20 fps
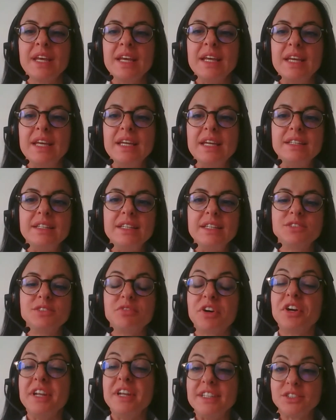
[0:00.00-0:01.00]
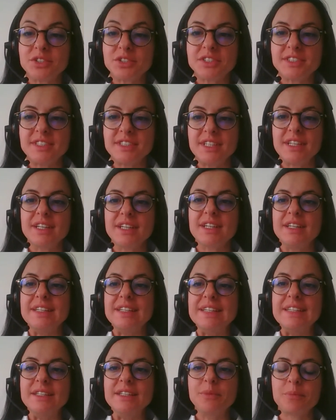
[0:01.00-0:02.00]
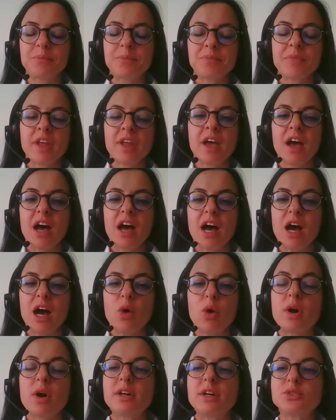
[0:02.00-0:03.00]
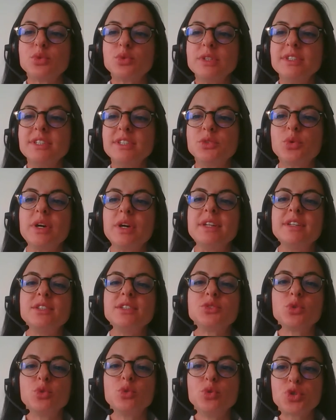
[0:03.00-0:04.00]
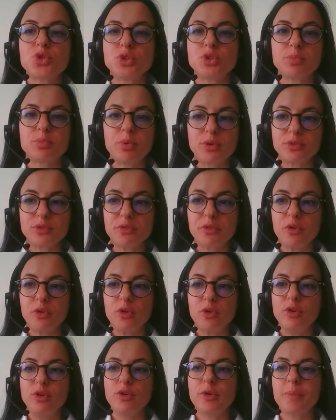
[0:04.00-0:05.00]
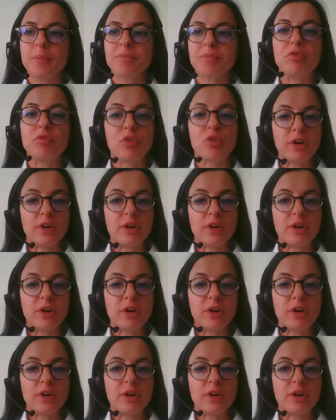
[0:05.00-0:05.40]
It is very interesting indeed. Our 2020 solutions portfolio for